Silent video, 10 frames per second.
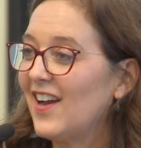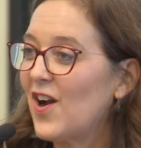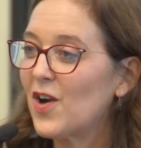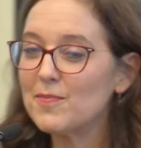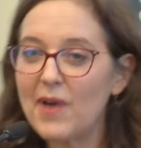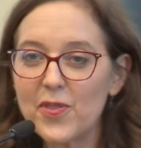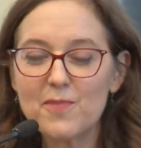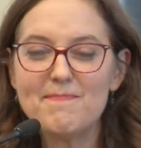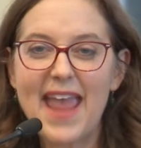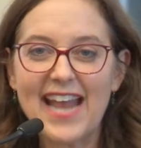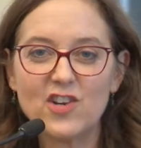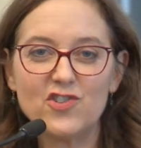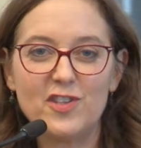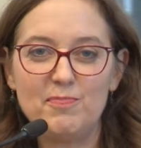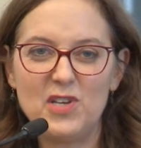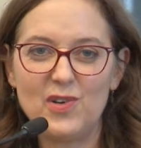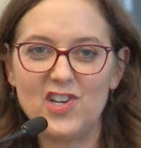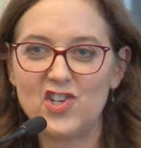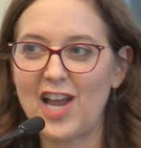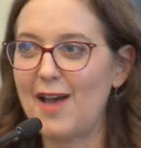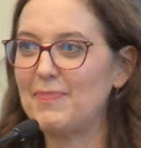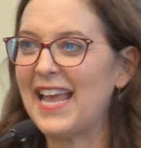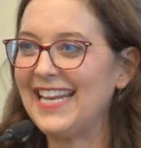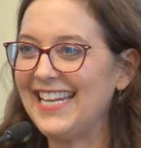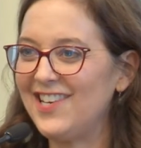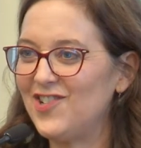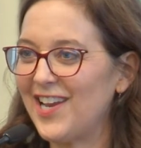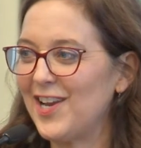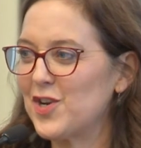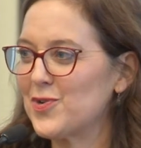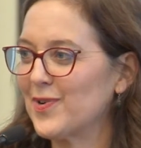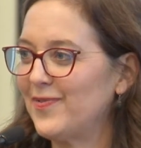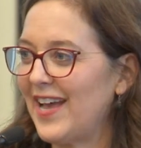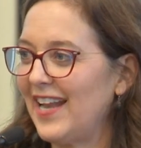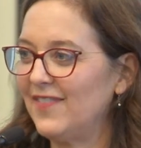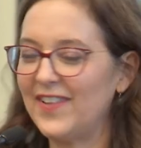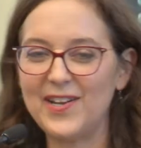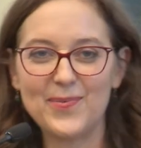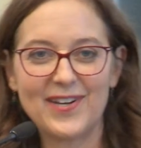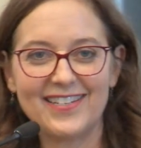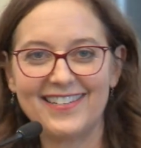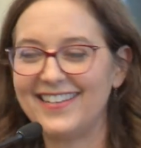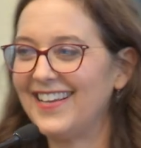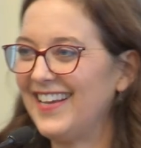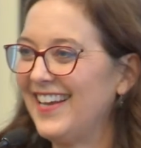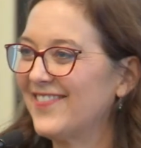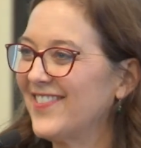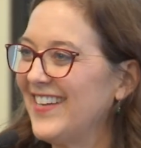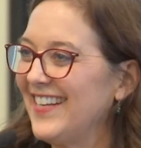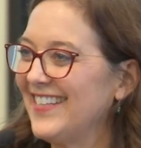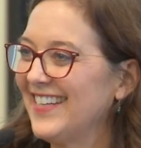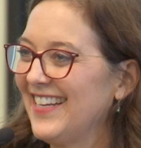Her mother managed the beauty shop at E.J. Corvette, if anyone ever went.